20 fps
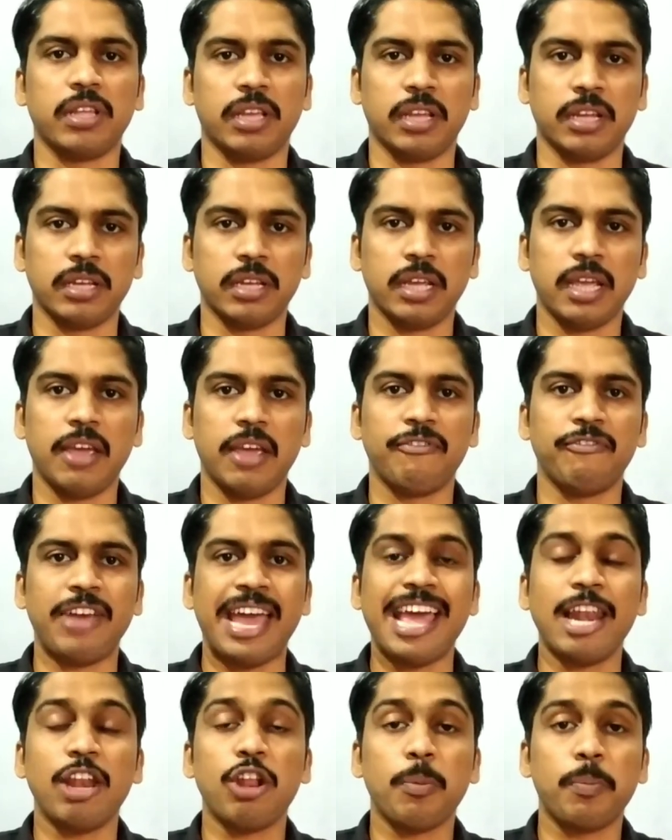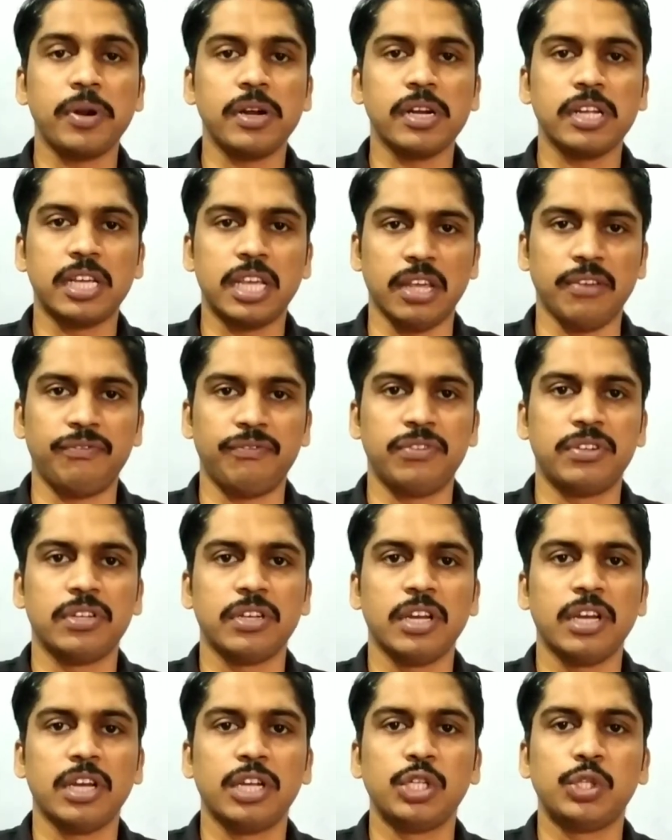thing, a valuable gift
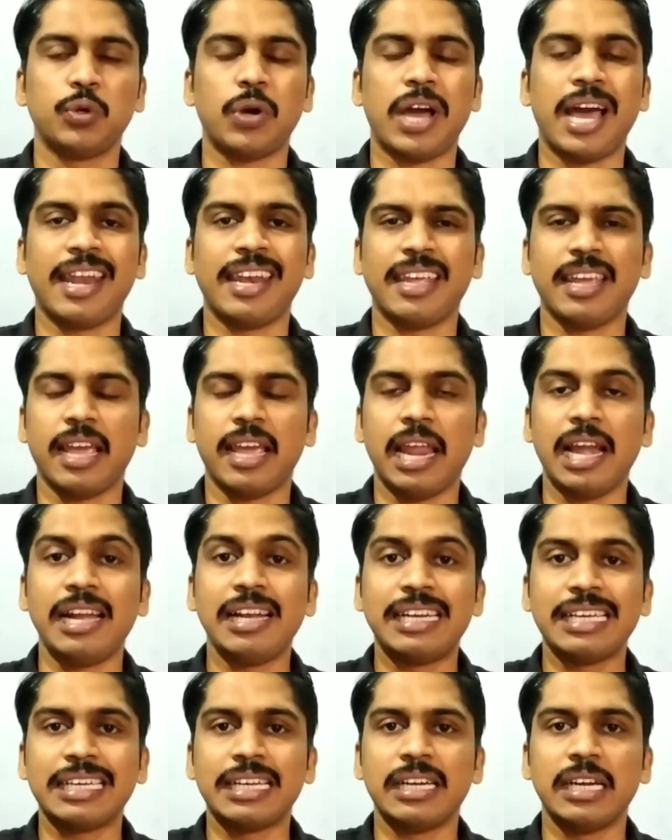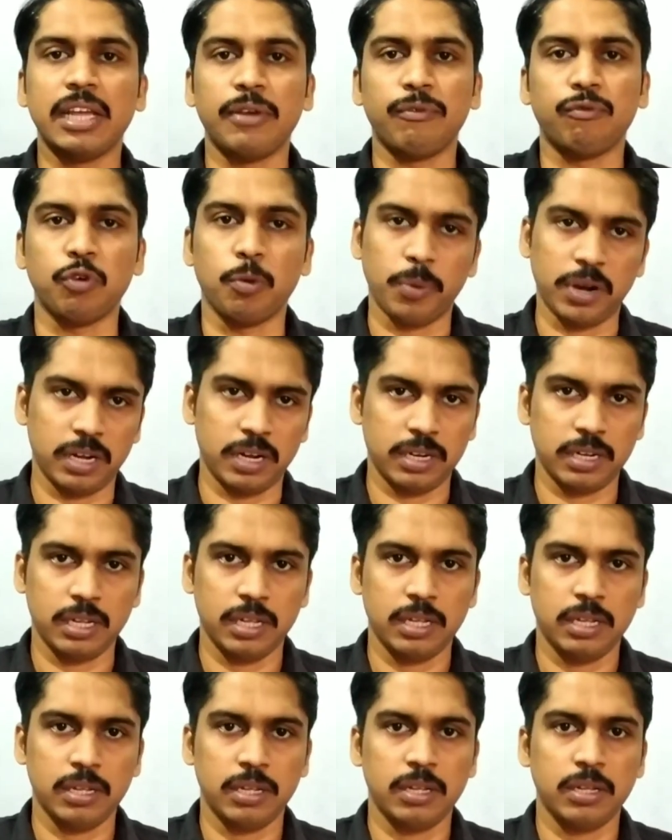to an elderly woman.
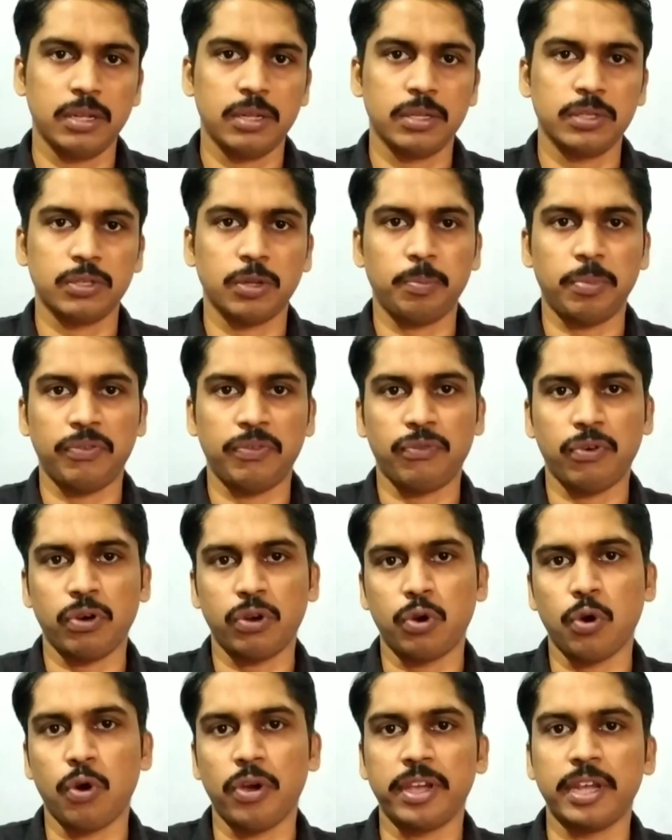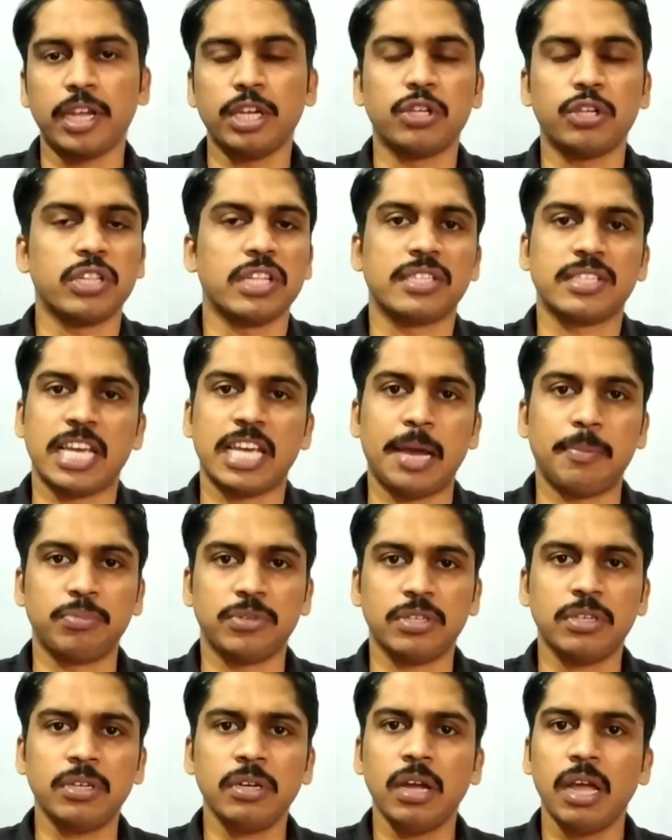So before going into the
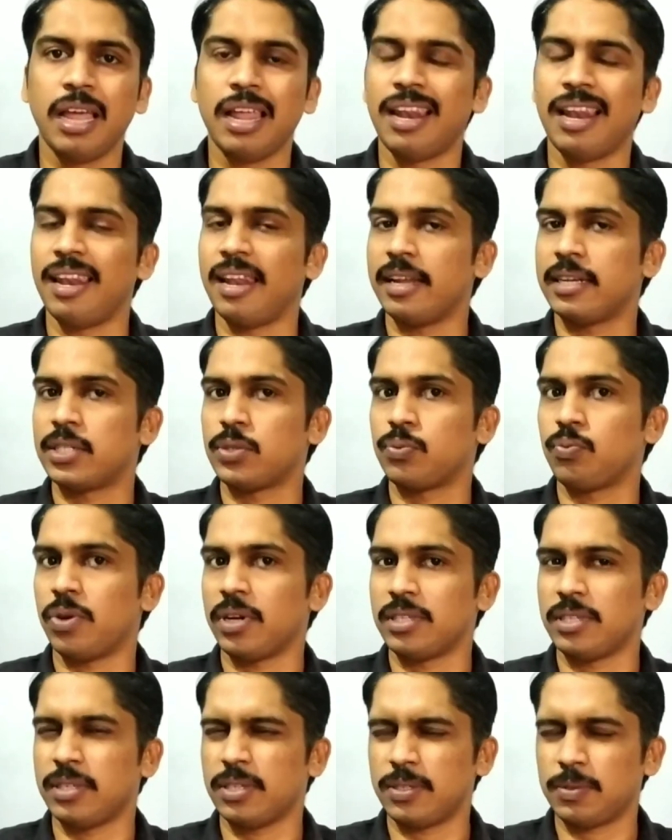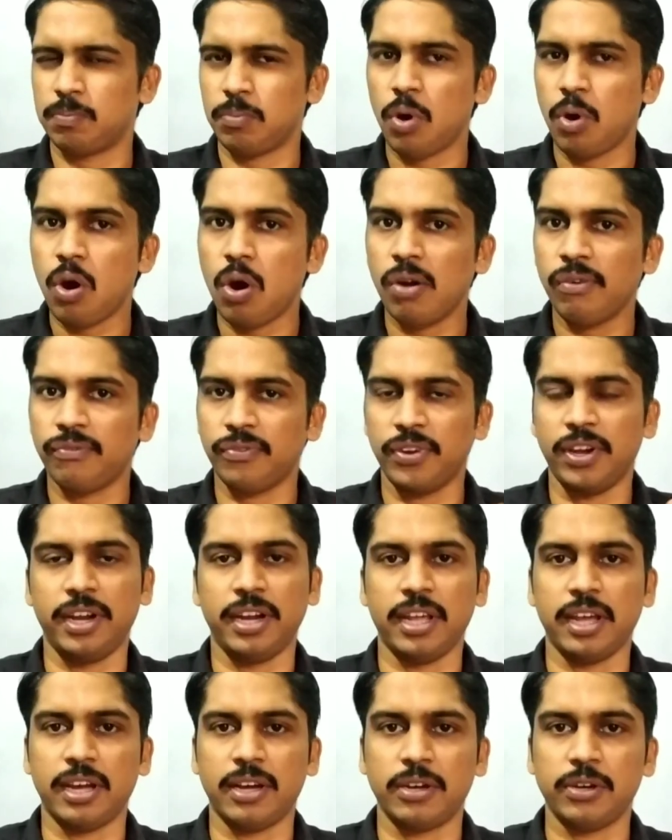chapter, let's watch a small
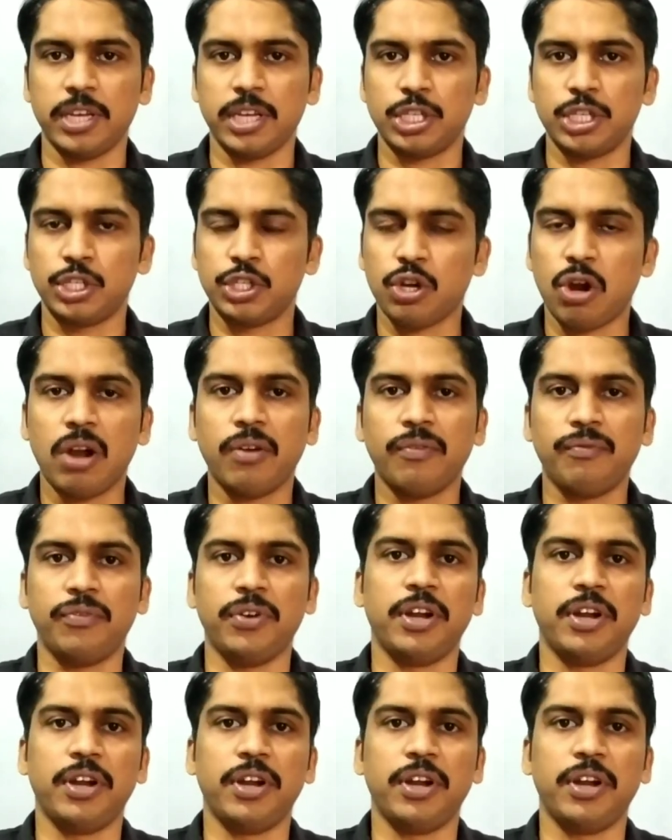video, a short